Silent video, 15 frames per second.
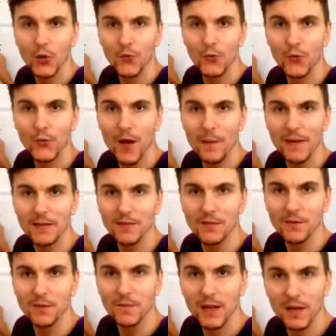vu la
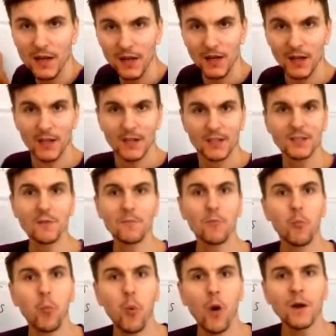maison? So
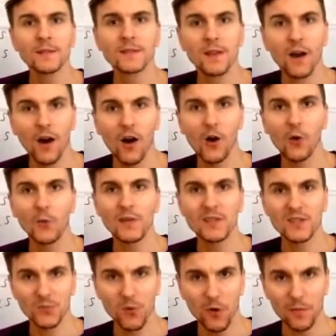what are we
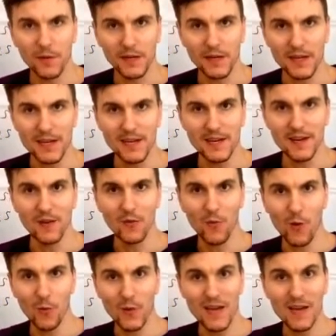swapping here
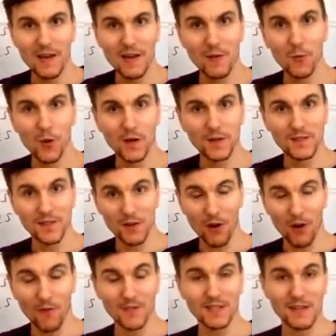when we hear words that are
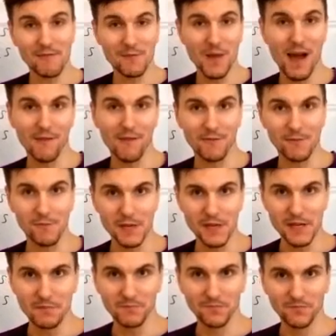obviously from have and
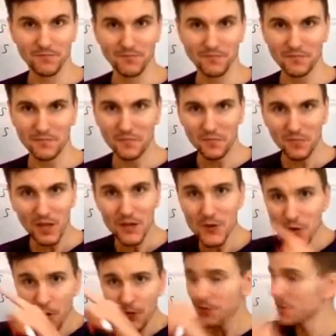be?
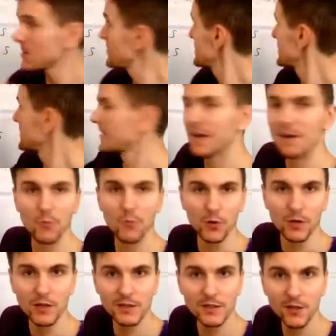Not going to be the same
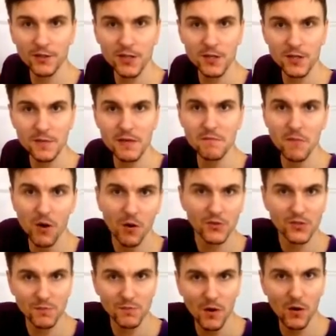word, not going to be
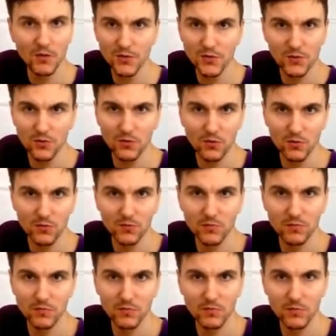mange, mange or
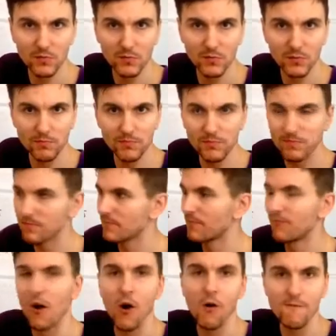
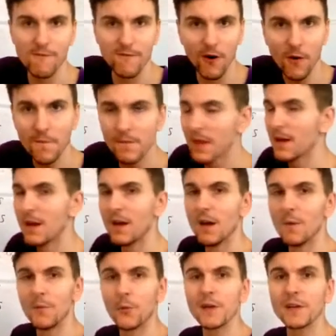vent, vent,
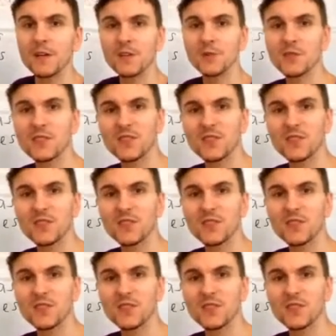but we're going to do a